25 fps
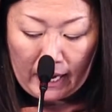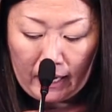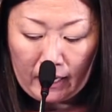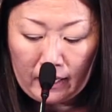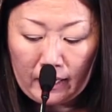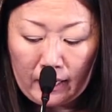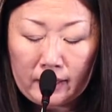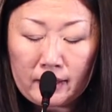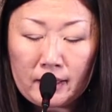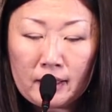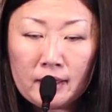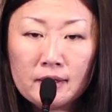And
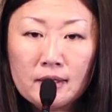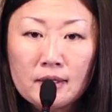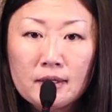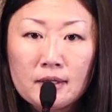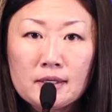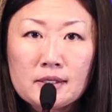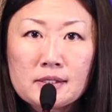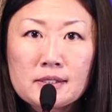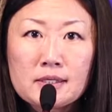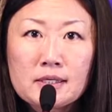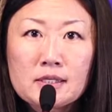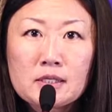I think that
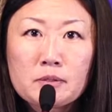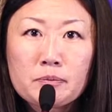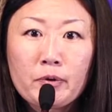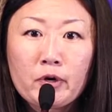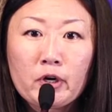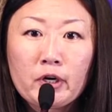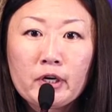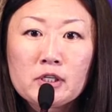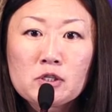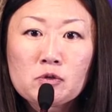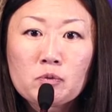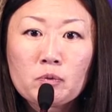this
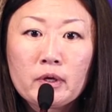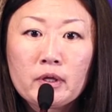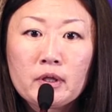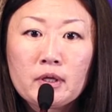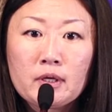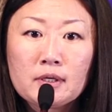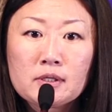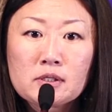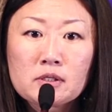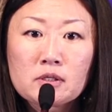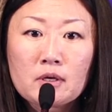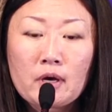experience with
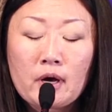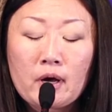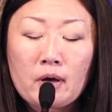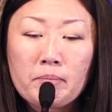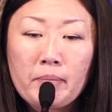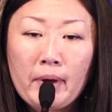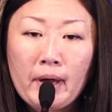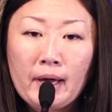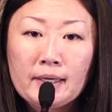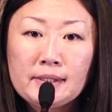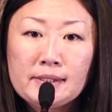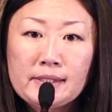this
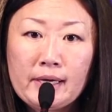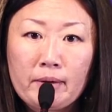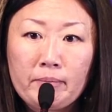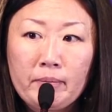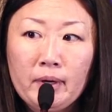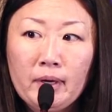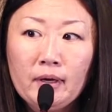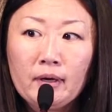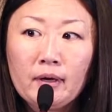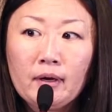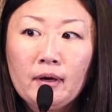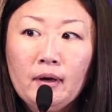
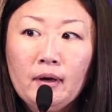pandemic,